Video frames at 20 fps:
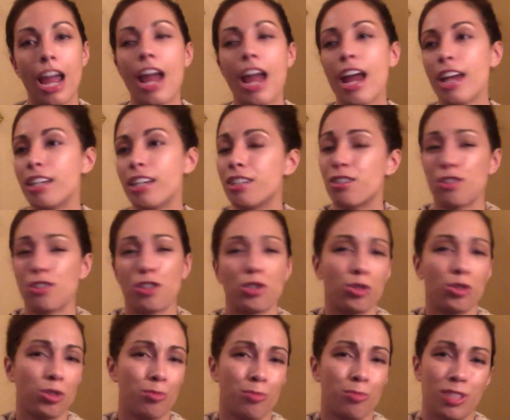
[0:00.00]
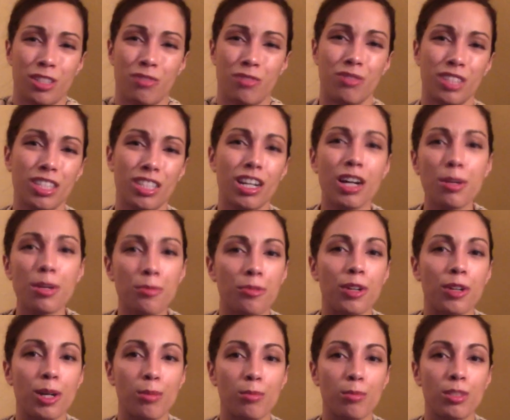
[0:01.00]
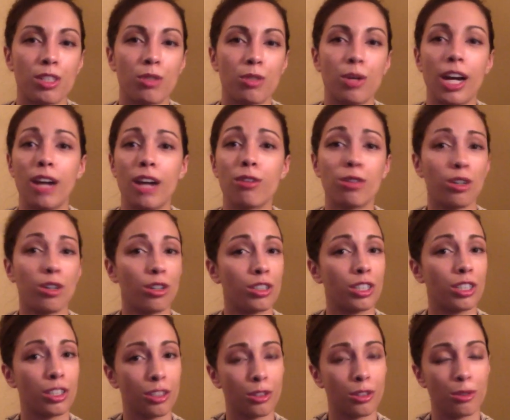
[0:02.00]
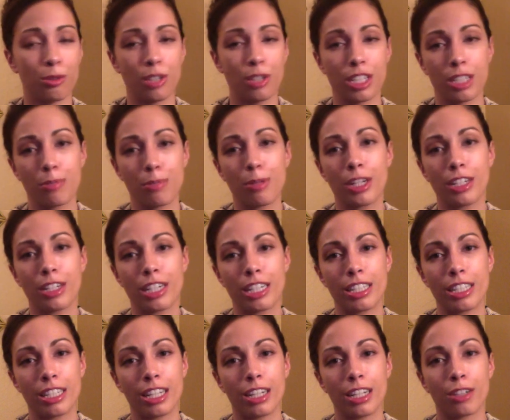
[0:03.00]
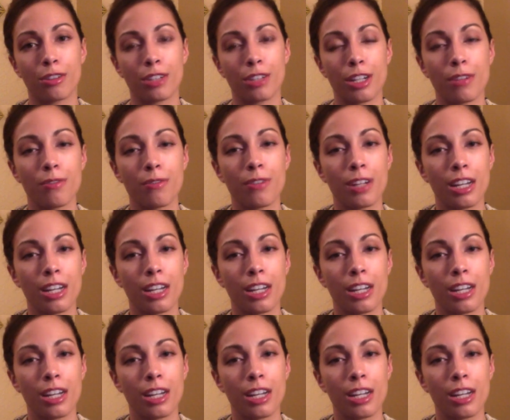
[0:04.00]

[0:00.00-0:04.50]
And there's no specific time frame to how long you're going to experience that grief.